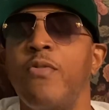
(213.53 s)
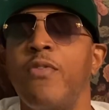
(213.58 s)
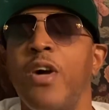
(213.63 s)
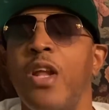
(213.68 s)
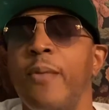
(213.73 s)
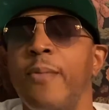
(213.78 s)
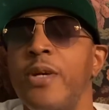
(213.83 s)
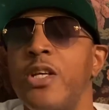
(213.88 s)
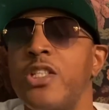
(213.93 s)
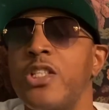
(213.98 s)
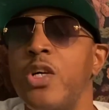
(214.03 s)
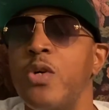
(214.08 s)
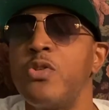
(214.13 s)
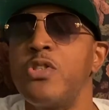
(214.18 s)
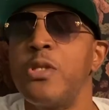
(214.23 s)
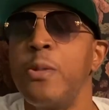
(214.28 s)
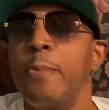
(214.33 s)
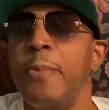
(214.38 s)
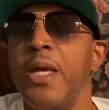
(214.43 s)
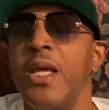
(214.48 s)
Follow me on
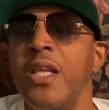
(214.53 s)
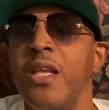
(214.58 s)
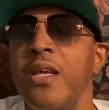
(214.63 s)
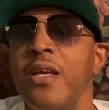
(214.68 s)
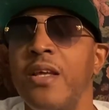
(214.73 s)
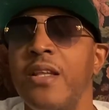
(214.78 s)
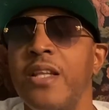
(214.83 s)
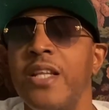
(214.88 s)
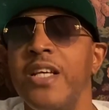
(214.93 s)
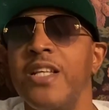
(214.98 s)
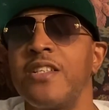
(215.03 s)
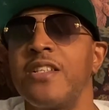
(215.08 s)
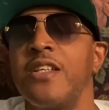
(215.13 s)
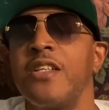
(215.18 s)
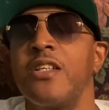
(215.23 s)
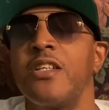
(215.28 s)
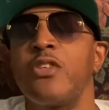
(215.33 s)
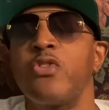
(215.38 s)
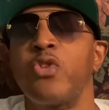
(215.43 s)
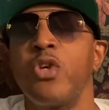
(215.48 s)
social media. Links in
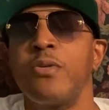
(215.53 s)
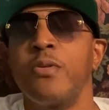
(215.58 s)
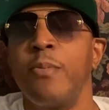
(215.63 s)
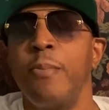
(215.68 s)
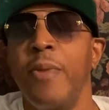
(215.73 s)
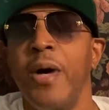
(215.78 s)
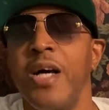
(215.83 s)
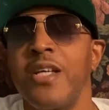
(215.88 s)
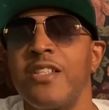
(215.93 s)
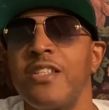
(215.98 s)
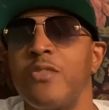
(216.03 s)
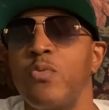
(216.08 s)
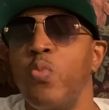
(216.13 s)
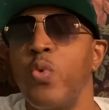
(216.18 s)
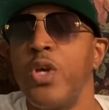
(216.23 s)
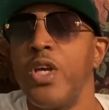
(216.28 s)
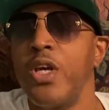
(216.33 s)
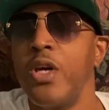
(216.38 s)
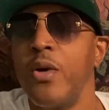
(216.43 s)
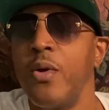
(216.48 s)
the description box as
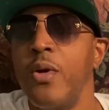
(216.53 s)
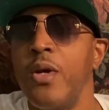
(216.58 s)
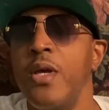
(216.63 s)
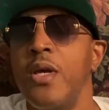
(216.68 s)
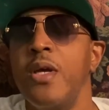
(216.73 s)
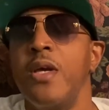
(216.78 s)
well.